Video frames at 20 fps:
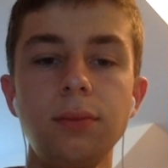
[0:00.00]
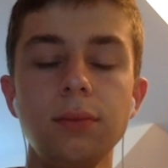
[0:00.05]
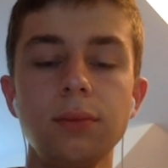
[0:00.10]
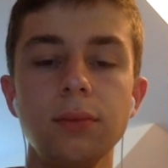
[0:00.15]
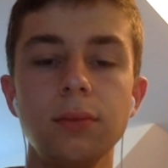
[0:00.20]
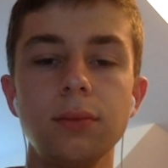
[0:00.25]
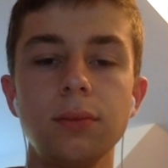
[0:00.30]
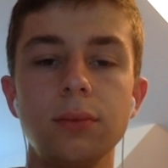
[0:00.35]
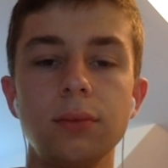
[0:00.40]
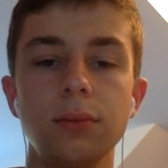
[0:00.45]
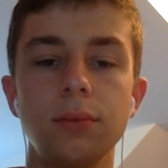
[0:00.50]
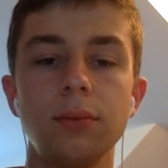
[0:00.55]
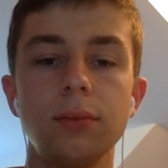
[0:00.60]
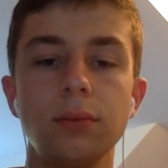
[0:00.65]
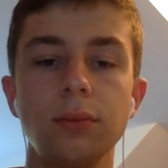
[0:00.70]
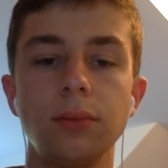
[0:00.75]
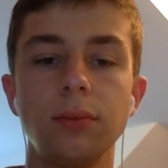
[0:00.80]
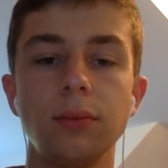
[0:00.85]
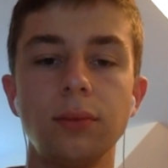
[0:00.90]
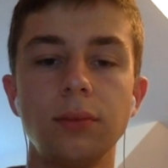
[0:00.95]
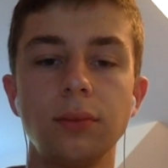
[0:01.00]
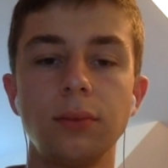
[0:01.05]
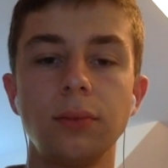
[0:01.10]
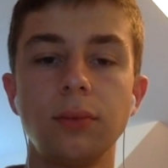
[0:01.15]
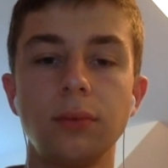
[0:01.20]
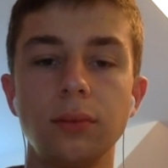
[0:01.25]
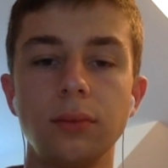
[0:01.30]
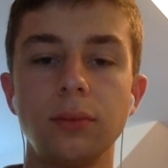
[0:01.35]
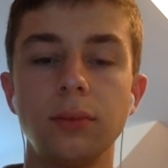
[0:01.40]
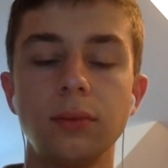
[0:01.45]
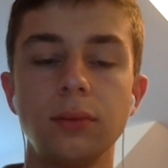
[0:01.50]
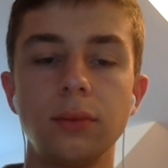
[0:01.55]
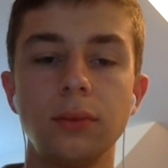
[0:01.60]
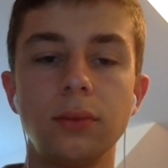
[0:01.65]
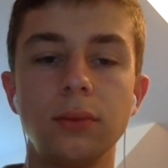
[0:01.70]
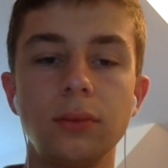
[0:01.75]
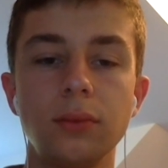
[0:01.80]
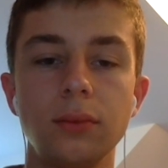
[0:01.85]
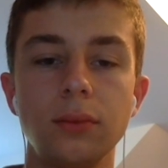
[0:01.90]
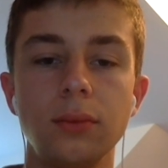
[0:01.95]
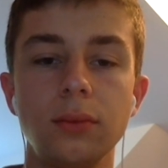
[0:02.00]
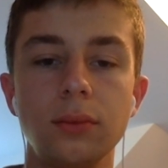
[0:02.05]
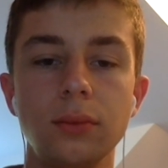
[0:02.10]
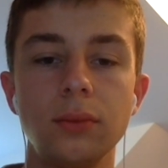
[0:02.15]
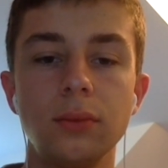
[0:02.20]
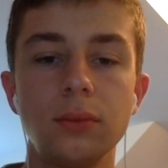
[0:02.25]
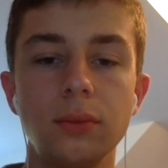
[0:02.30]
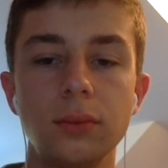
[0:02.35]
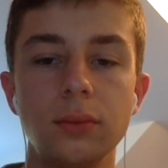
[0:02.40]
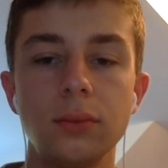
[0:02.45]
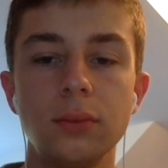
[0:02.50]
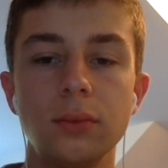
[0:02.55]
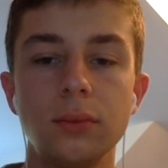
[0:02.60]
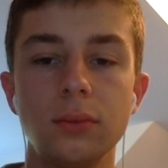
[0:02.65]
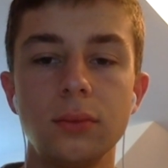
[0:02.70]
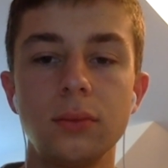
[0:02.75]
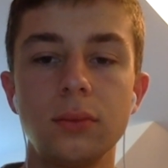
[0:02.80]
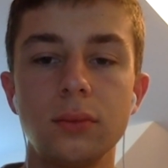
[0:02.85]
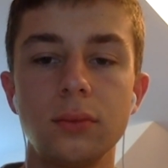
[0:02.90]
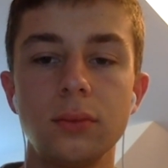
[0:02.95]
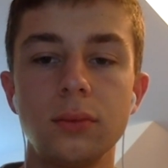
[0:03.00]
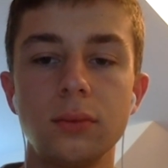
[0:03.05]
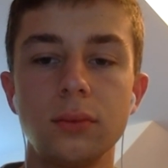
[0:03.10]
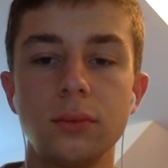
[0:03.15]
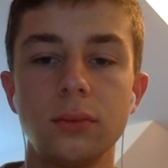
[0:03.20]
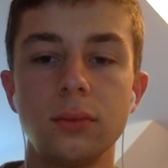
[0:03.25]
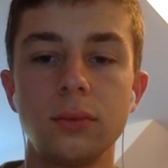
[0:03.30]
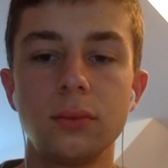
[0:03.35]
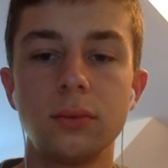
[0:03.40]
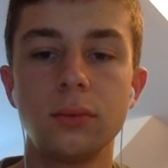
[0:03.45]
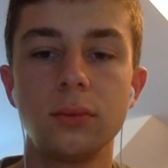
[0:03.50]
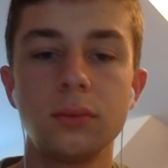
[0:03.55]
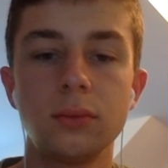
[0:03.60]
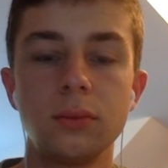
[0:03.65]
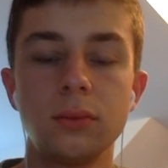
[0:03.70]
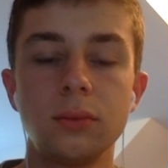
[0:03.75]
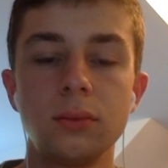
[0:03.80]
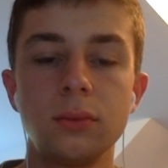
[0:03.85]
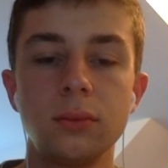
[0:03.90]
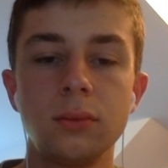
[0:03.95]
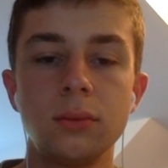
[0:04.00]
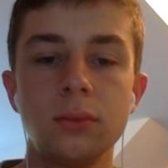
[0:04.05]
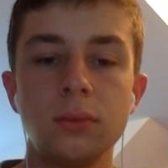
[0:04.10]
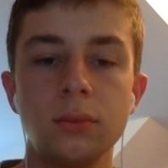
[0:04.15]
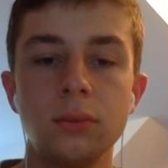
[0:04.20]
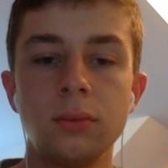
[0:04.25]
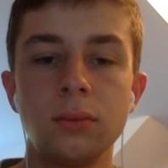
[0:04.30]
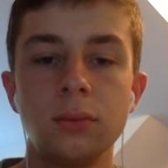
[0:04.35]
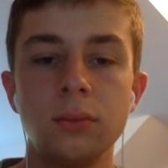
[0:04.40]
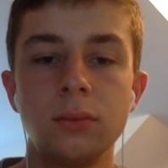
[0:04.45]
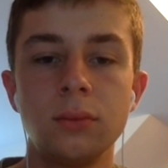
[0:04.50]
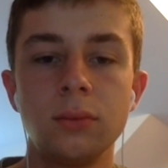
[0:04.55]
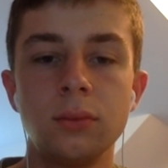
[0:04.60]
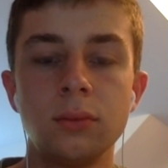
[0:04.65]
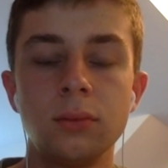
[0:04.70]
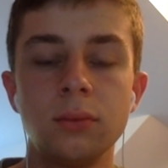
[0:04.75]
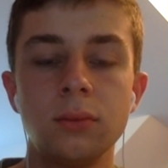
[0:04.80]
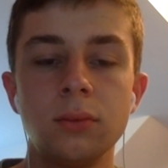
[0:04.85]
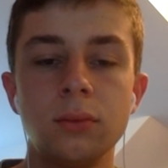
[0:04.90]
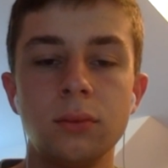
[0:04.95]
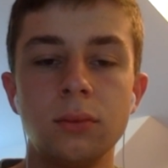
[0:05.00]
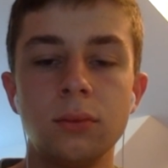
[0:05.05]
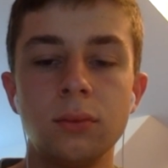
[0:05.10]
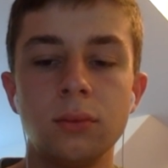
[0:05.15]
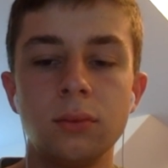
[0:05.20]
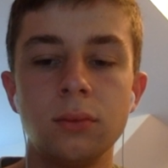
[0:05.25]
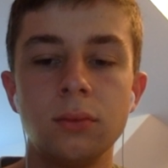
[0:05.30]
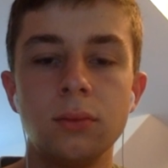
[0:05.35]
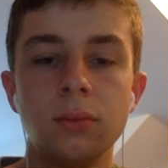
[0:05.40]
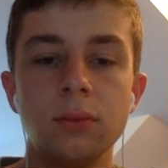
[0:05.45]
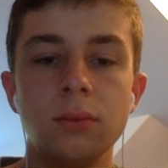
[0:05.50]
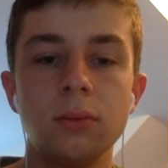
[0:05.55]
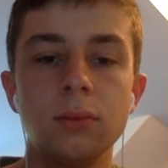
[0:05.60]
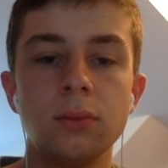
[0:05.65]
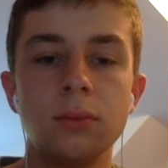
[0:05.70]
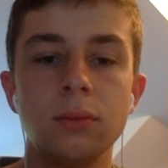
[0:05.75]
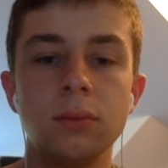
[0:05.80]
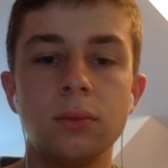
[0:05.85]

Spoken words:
[no speech]